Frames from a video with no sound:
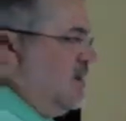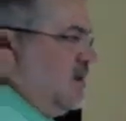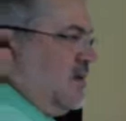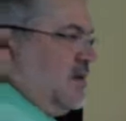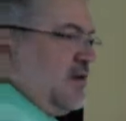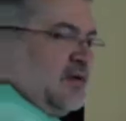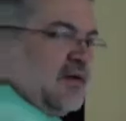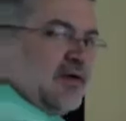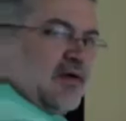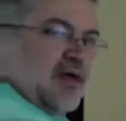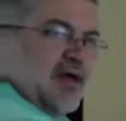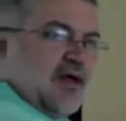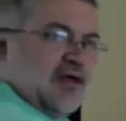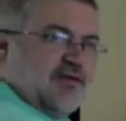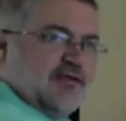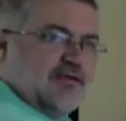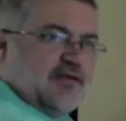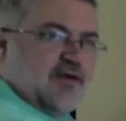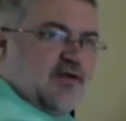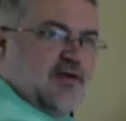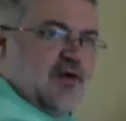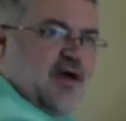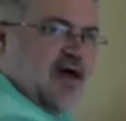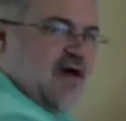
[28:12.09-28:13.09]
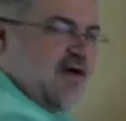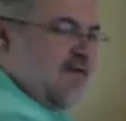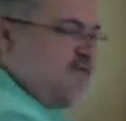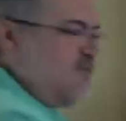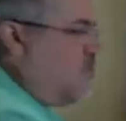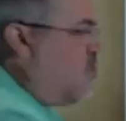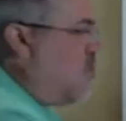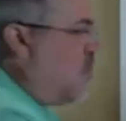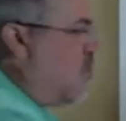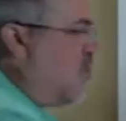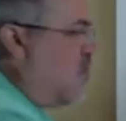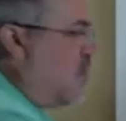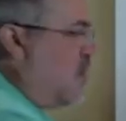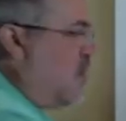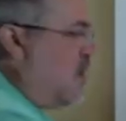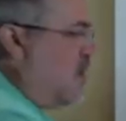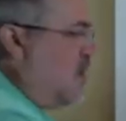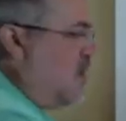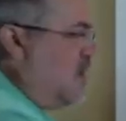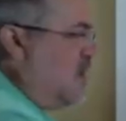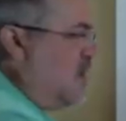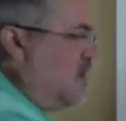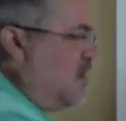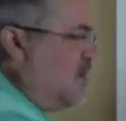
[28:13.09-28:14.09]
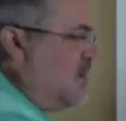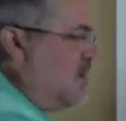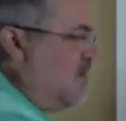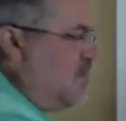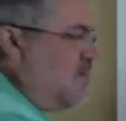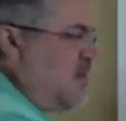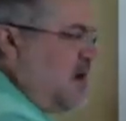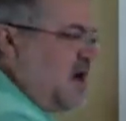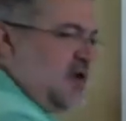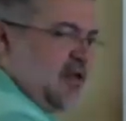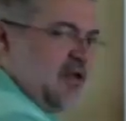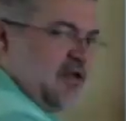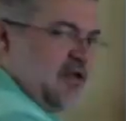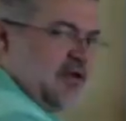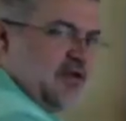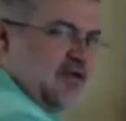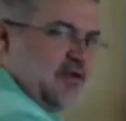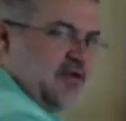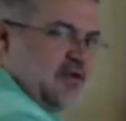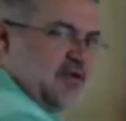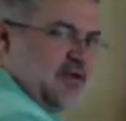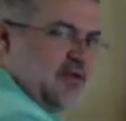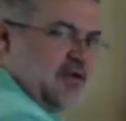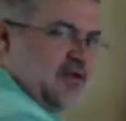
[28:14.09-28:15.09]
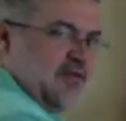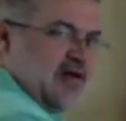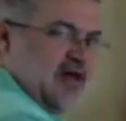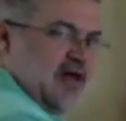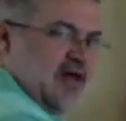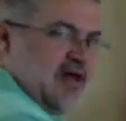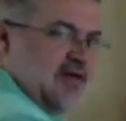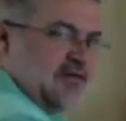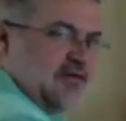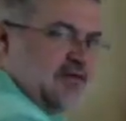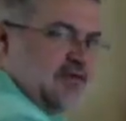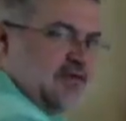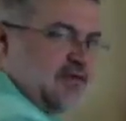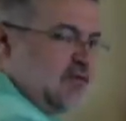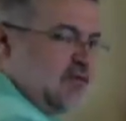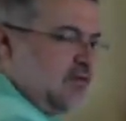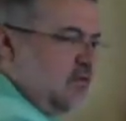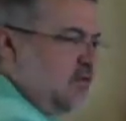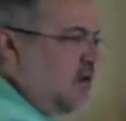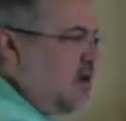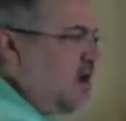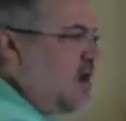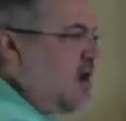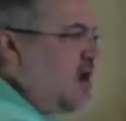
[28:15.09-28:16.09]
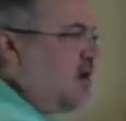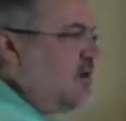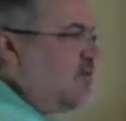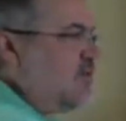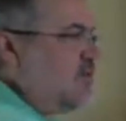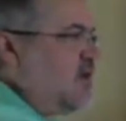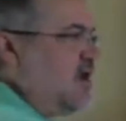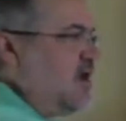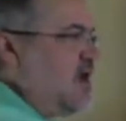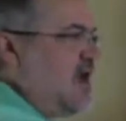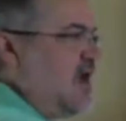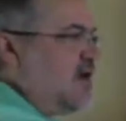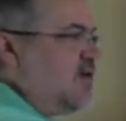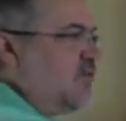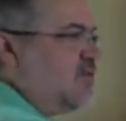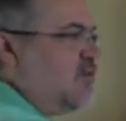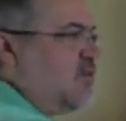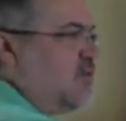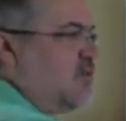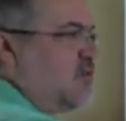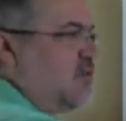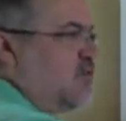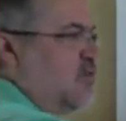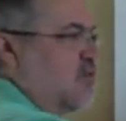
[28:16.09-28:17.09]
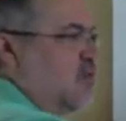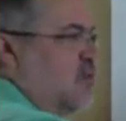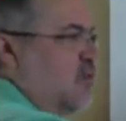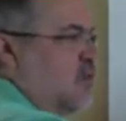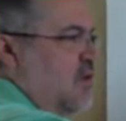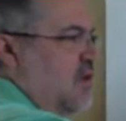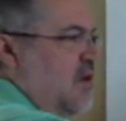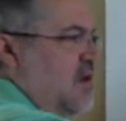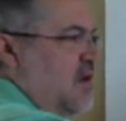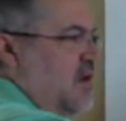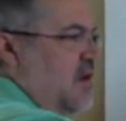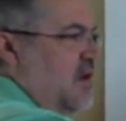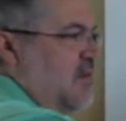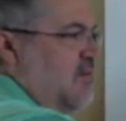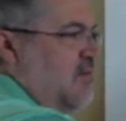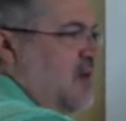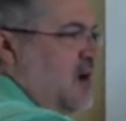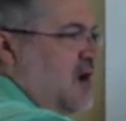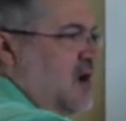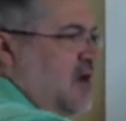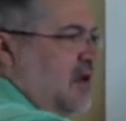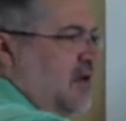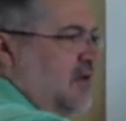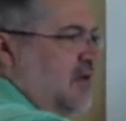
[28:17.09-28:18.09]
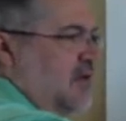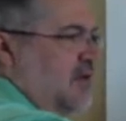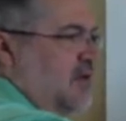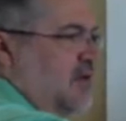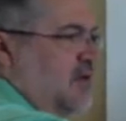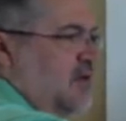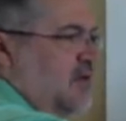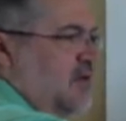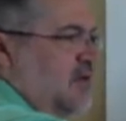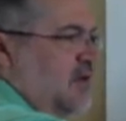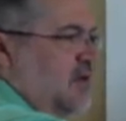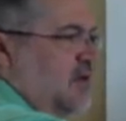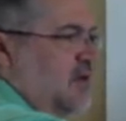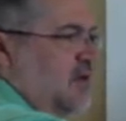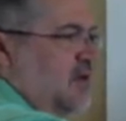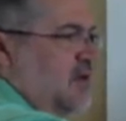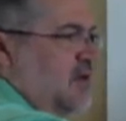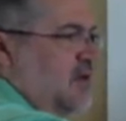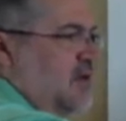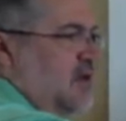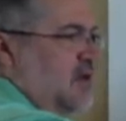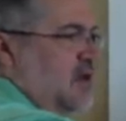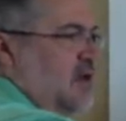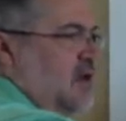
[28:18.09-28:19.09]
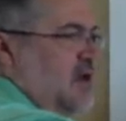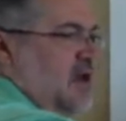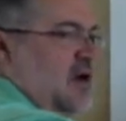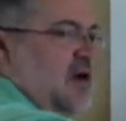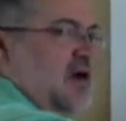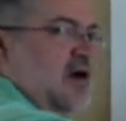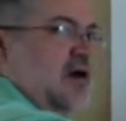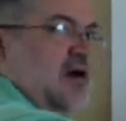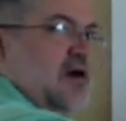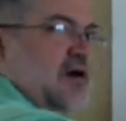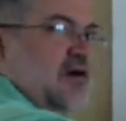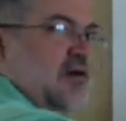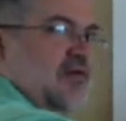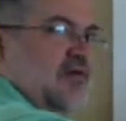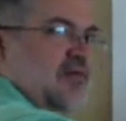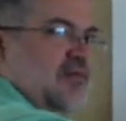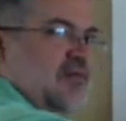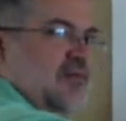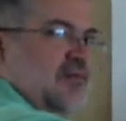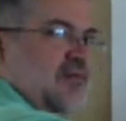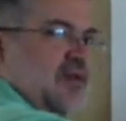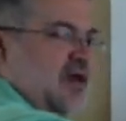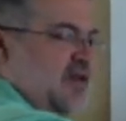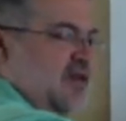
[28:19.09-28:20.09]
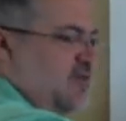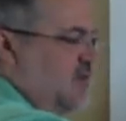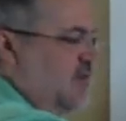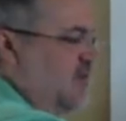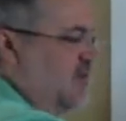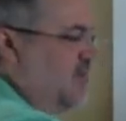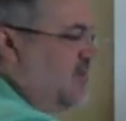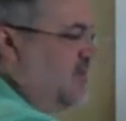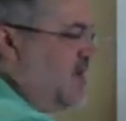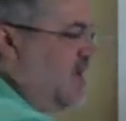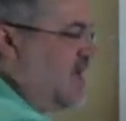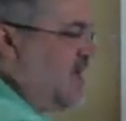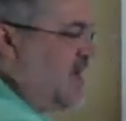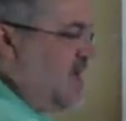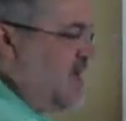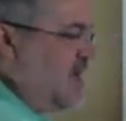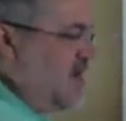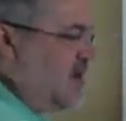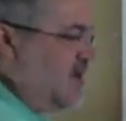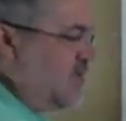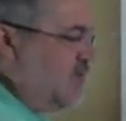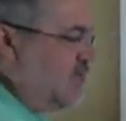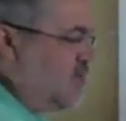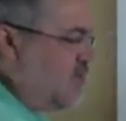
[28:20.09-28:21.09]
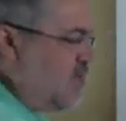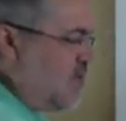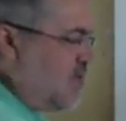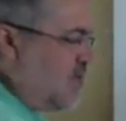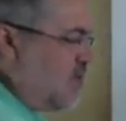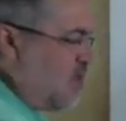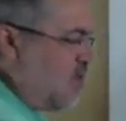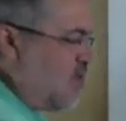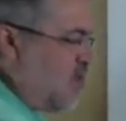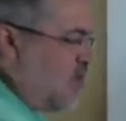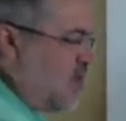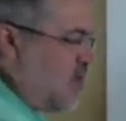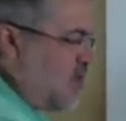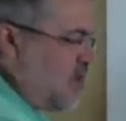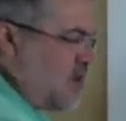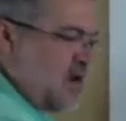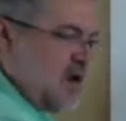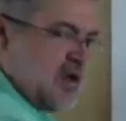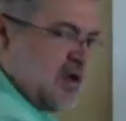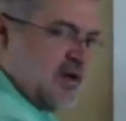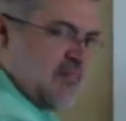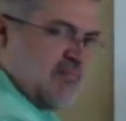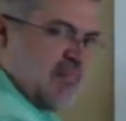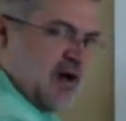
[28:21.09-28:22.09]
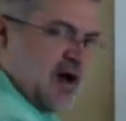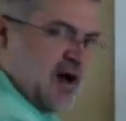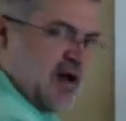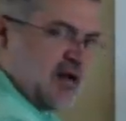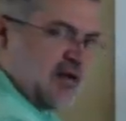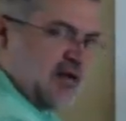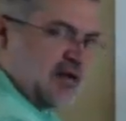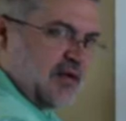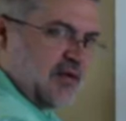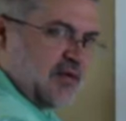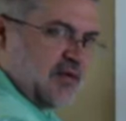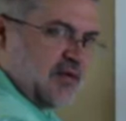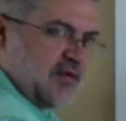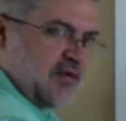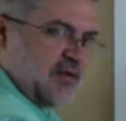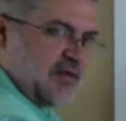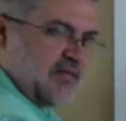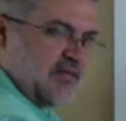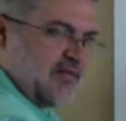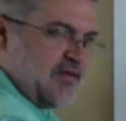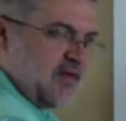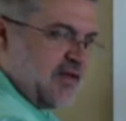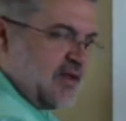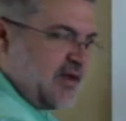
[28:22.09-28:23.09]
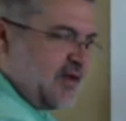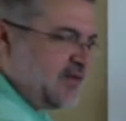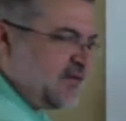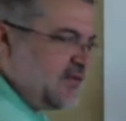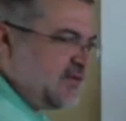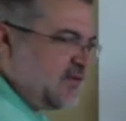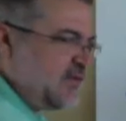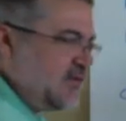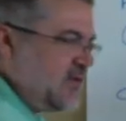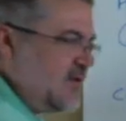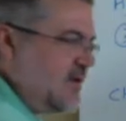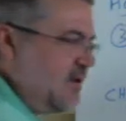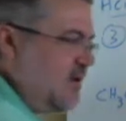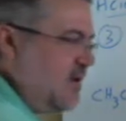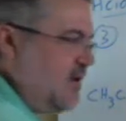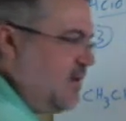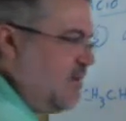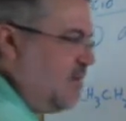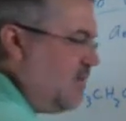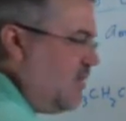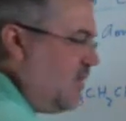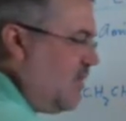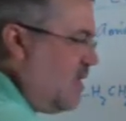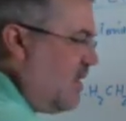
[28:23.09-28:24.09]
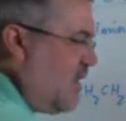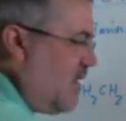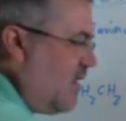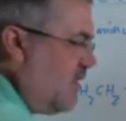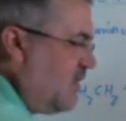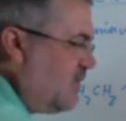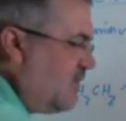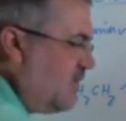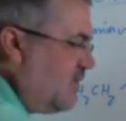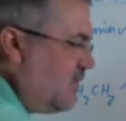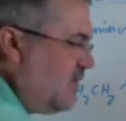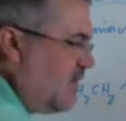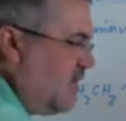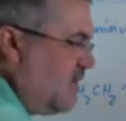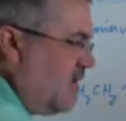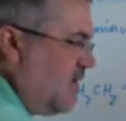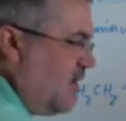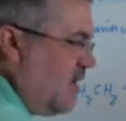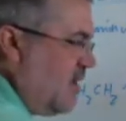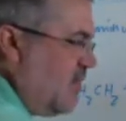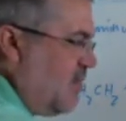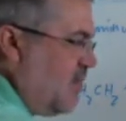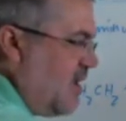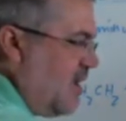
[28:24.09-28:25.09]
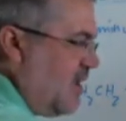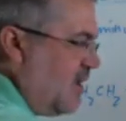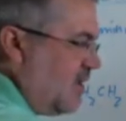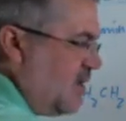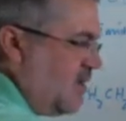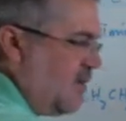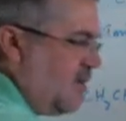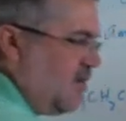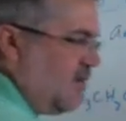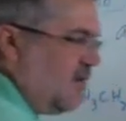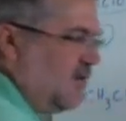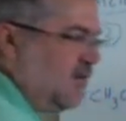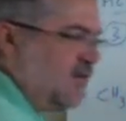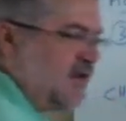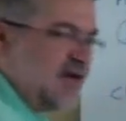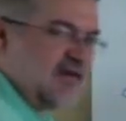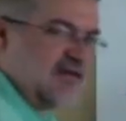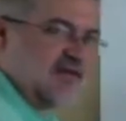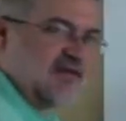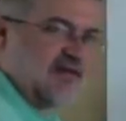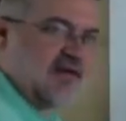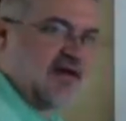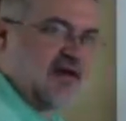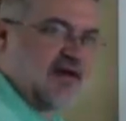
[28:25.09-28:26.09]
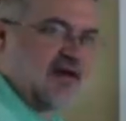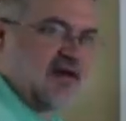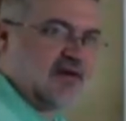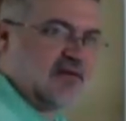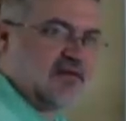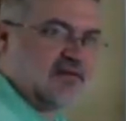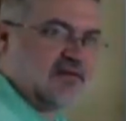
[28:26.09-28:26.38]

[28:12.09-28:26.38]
Okay, so you have one molecule of acid chloride react with one molecule of methylamine, and you form one molecule of this, plus a molecule of HCl.